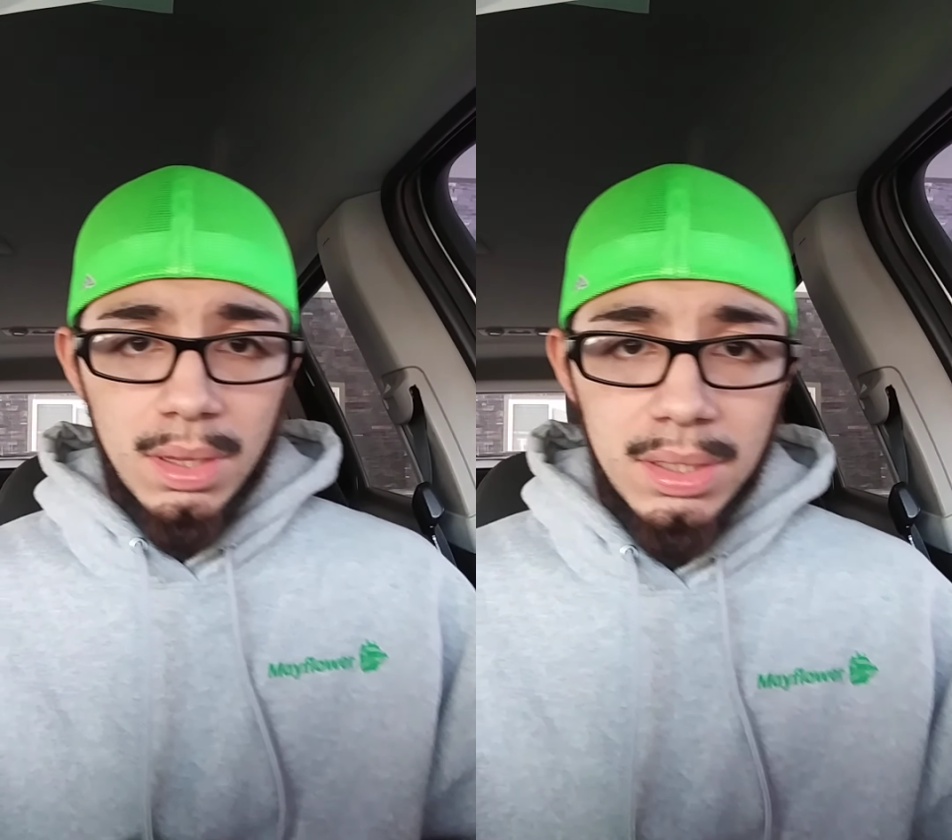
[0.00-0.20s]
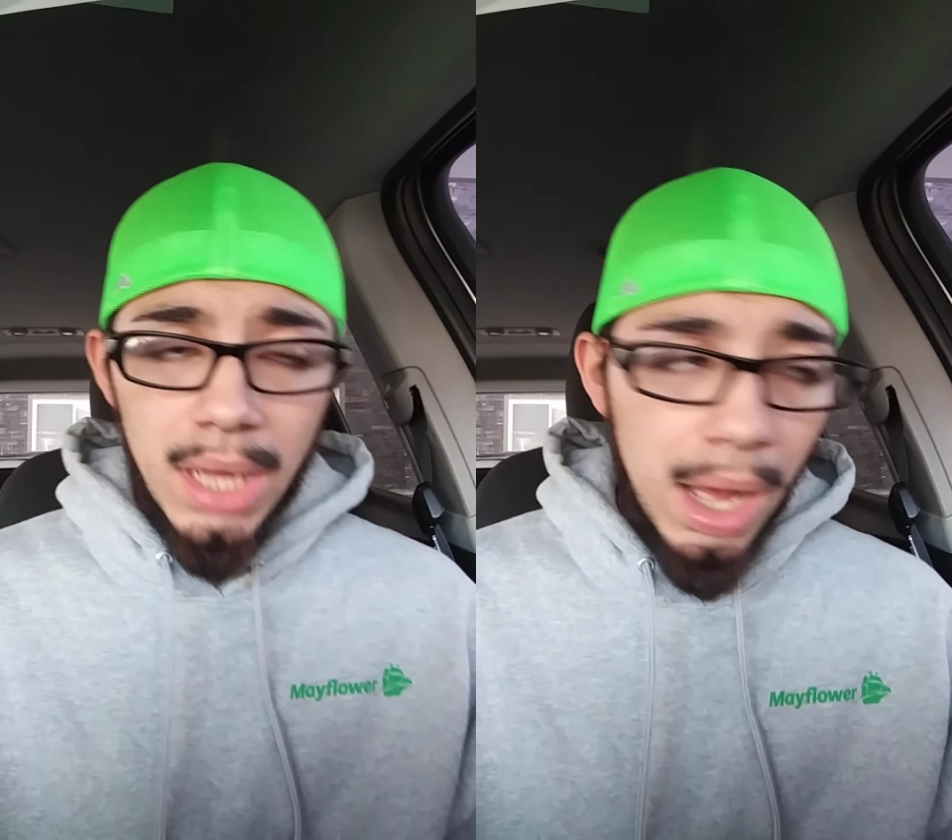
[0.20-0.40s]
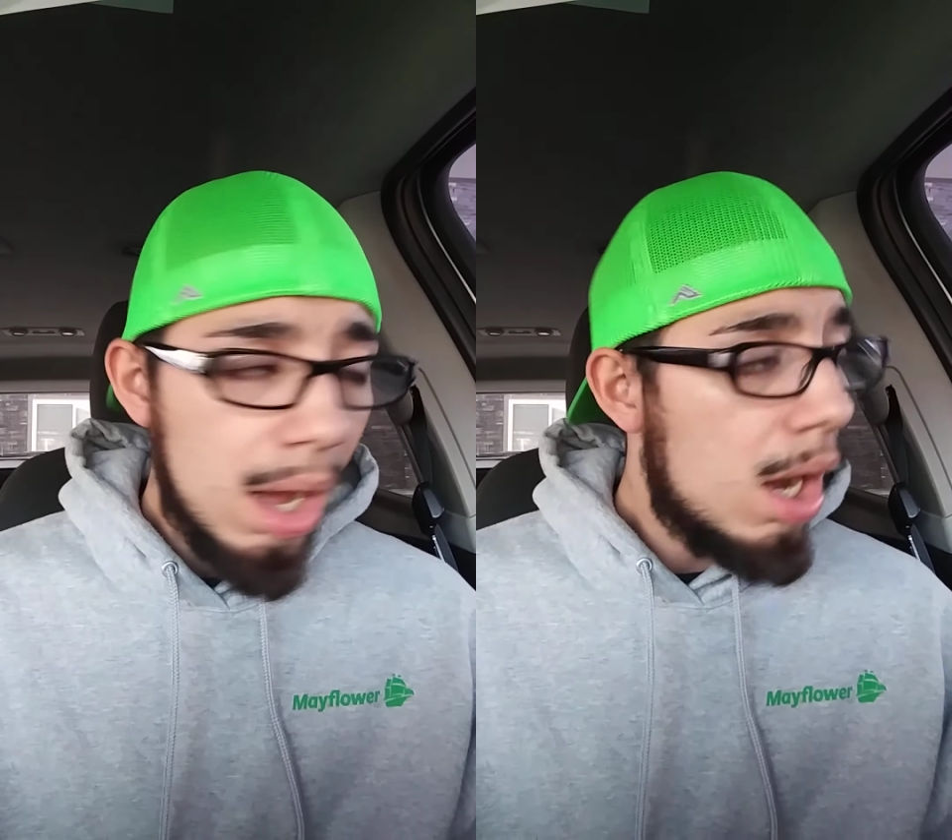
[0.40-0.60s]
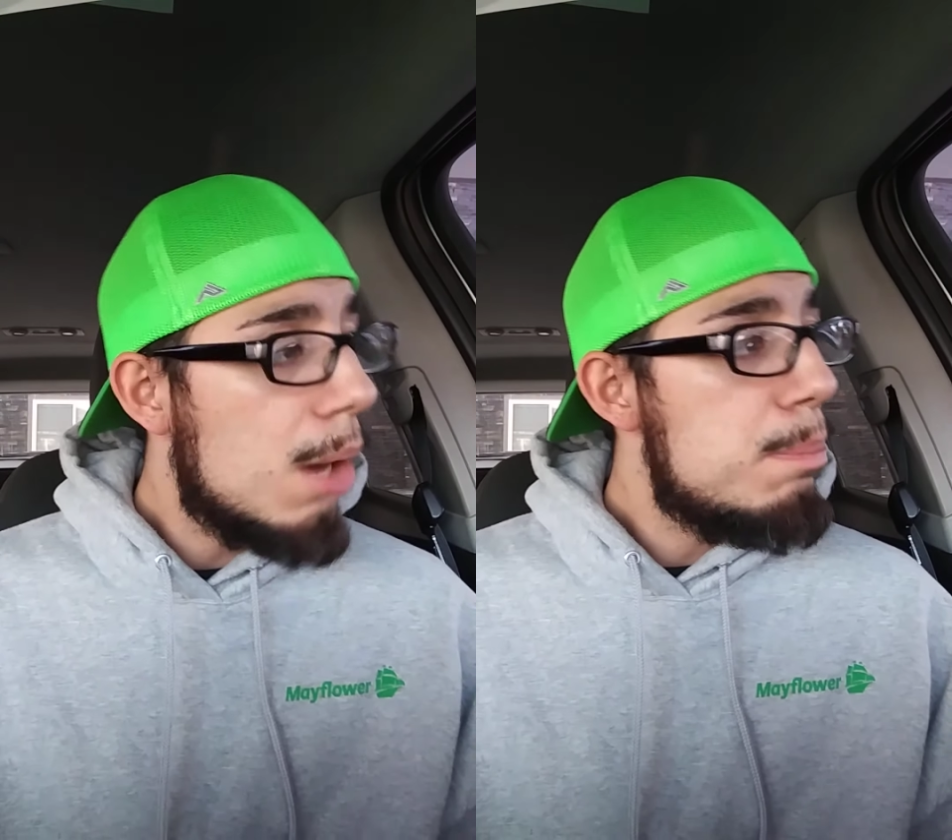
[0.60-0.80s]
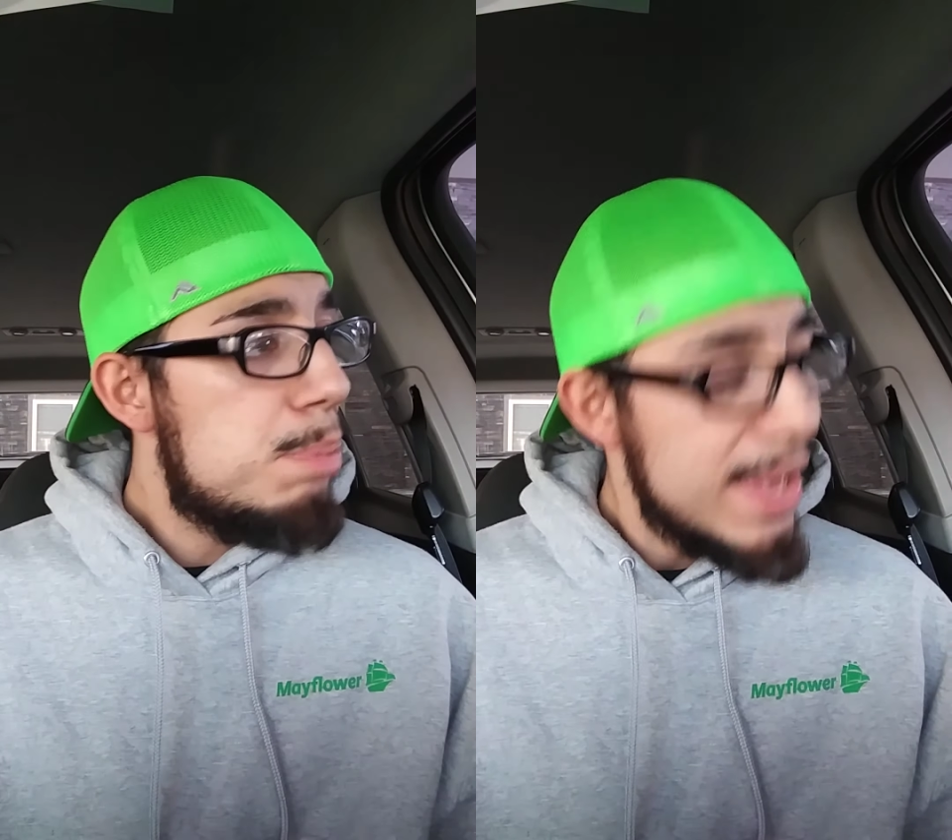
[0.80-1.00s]
Y'all
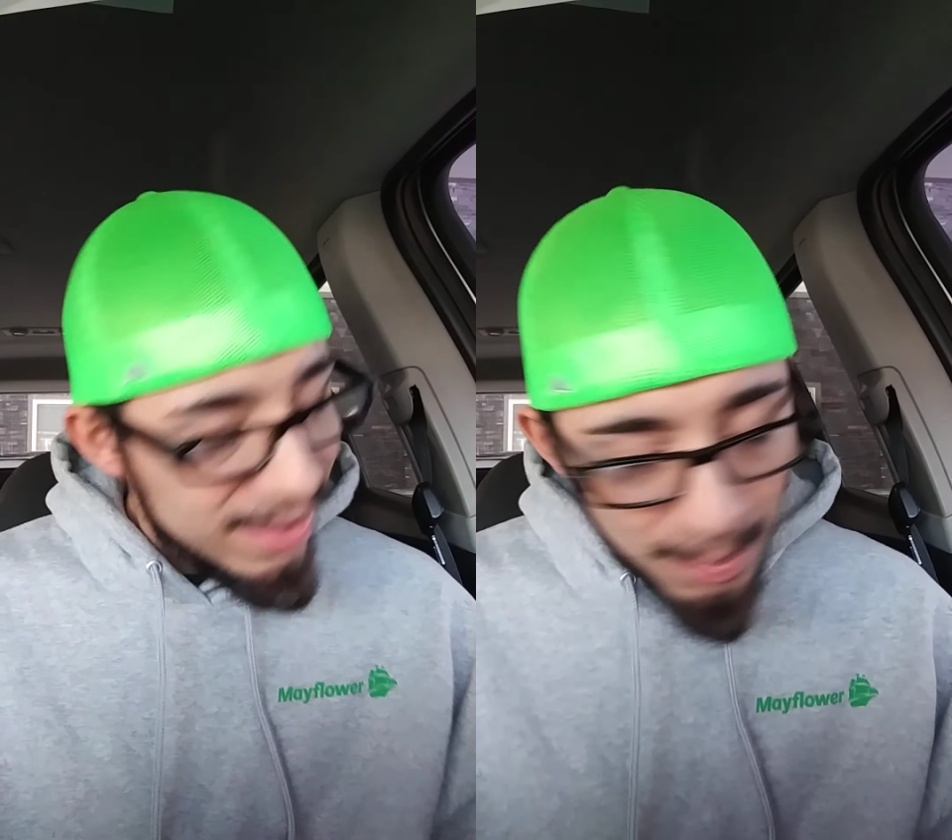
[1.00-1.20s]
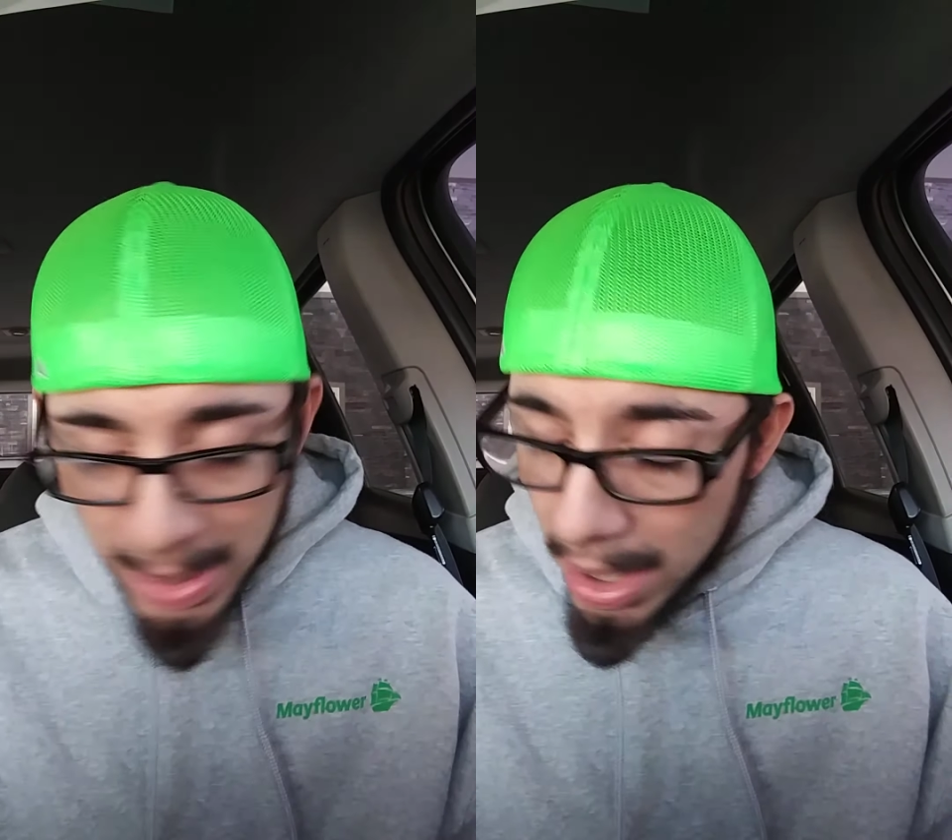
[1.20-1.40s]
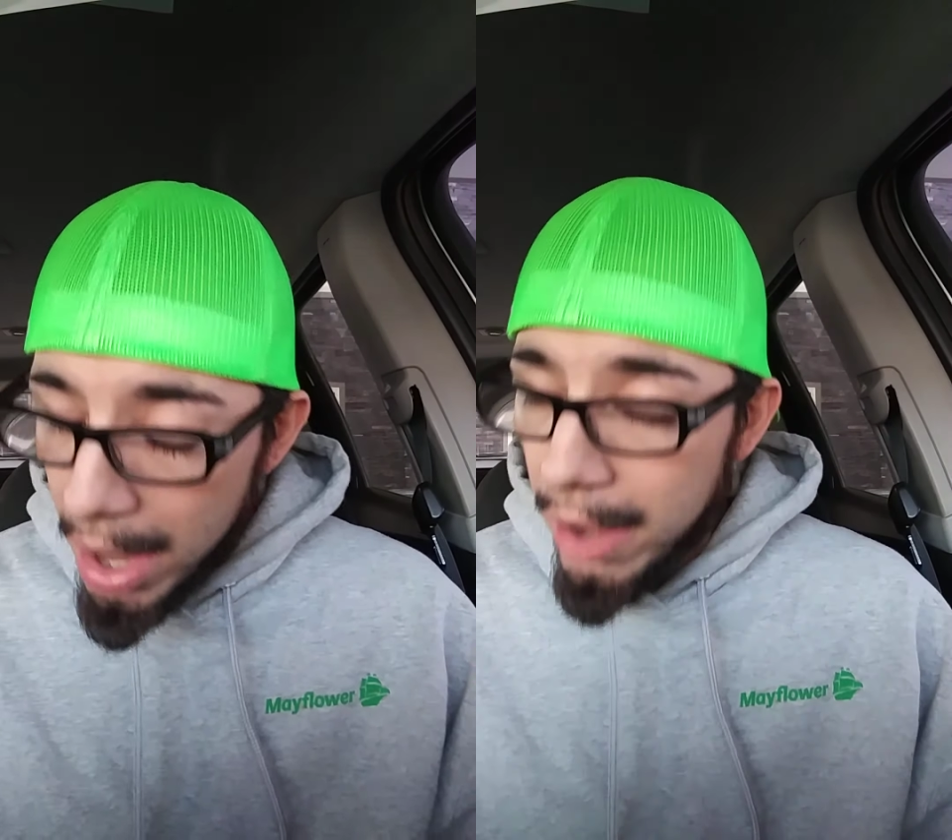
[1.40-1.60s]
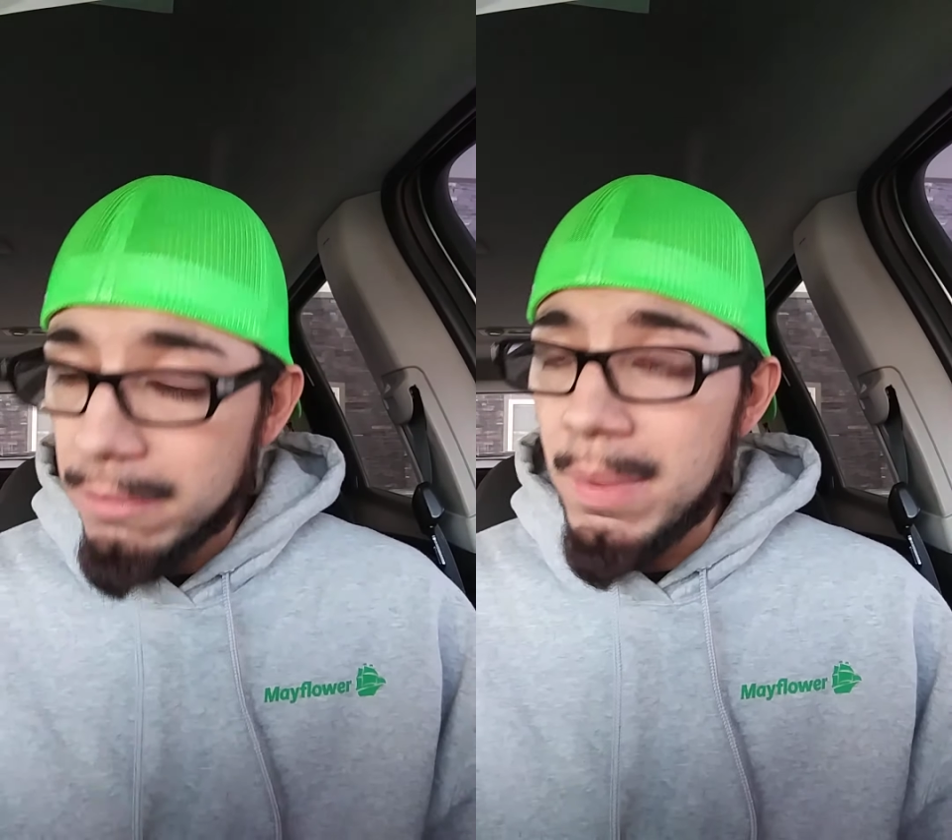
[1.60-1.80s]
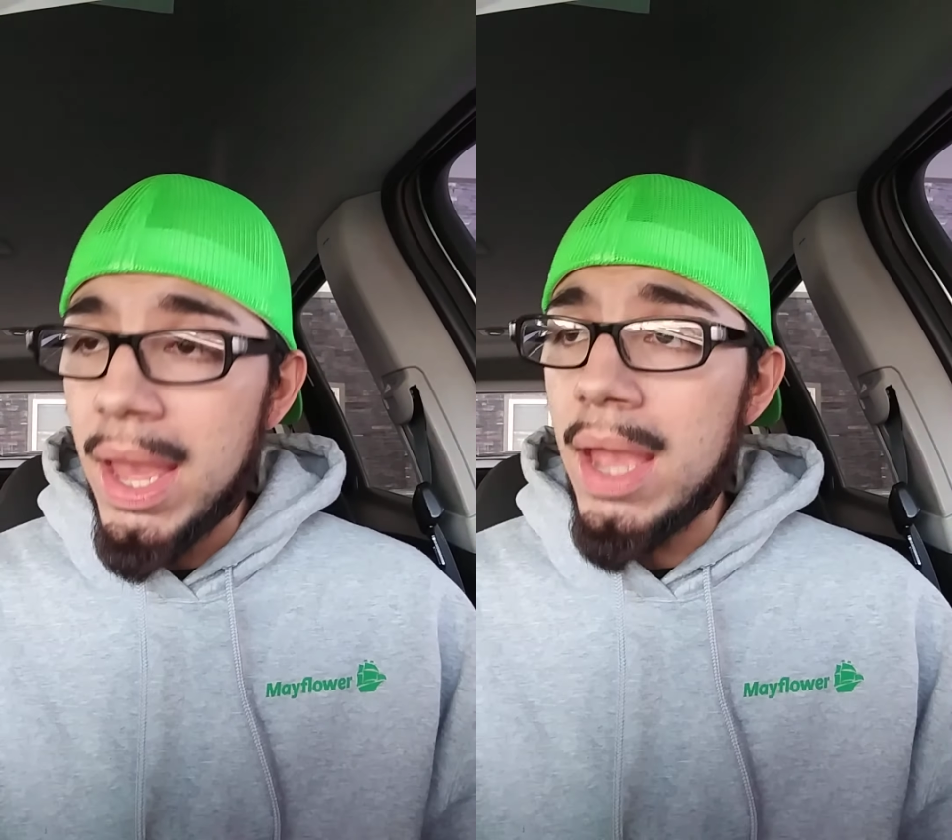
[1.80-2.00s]
are pissing me off,
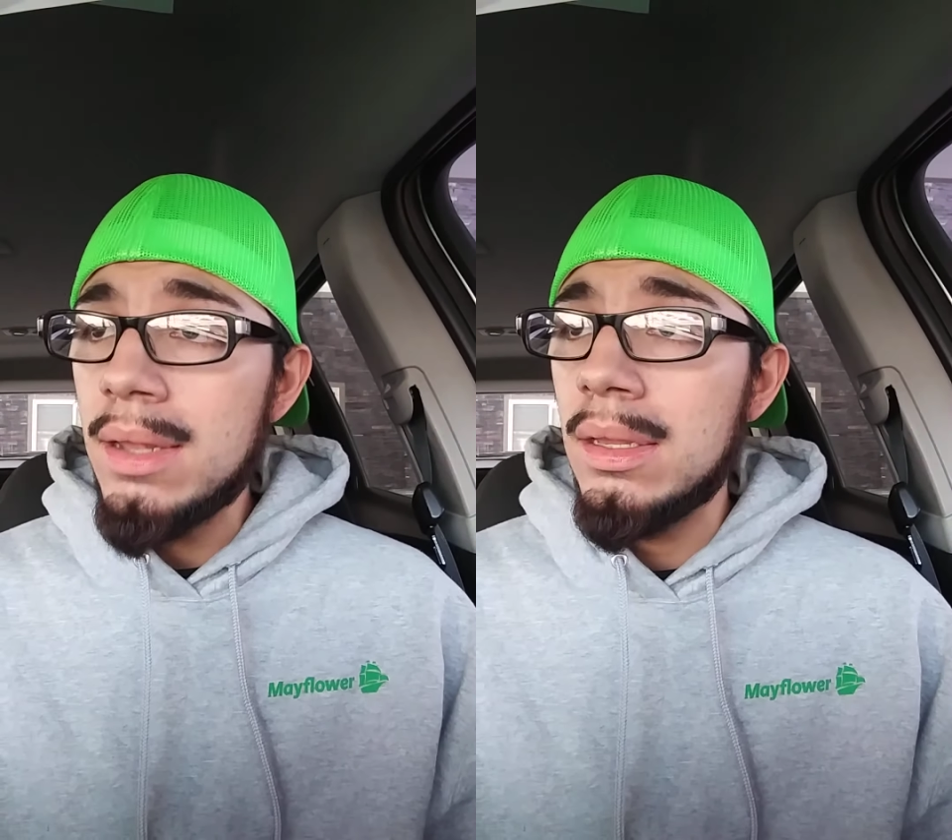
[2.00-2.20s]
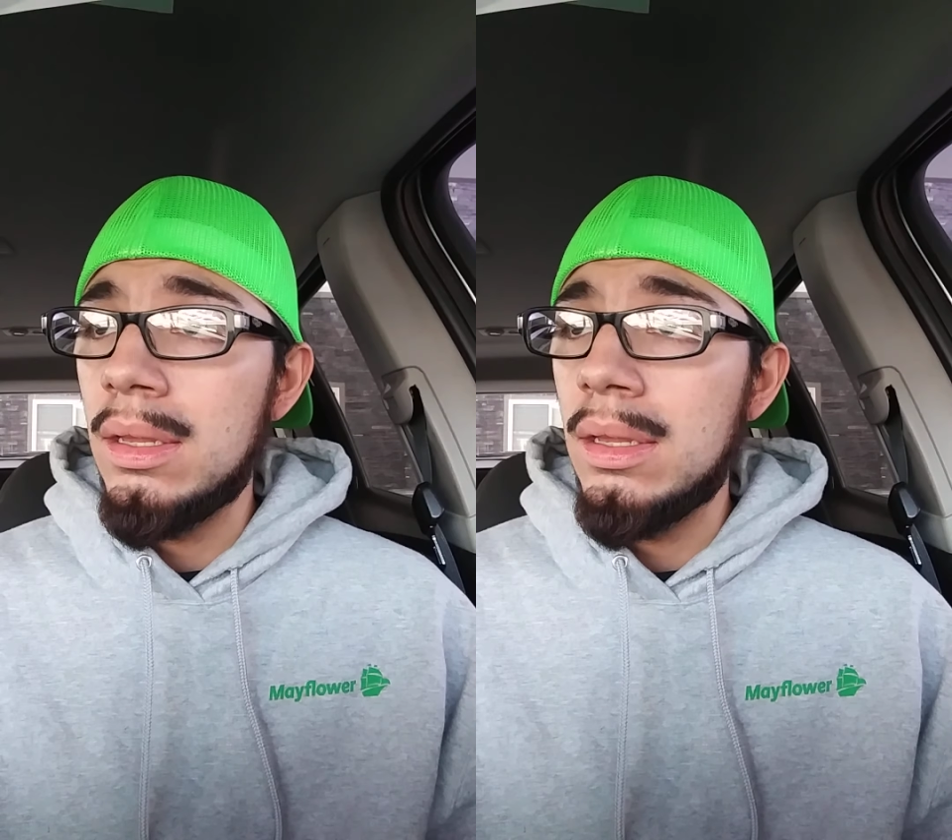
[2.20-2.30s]
man.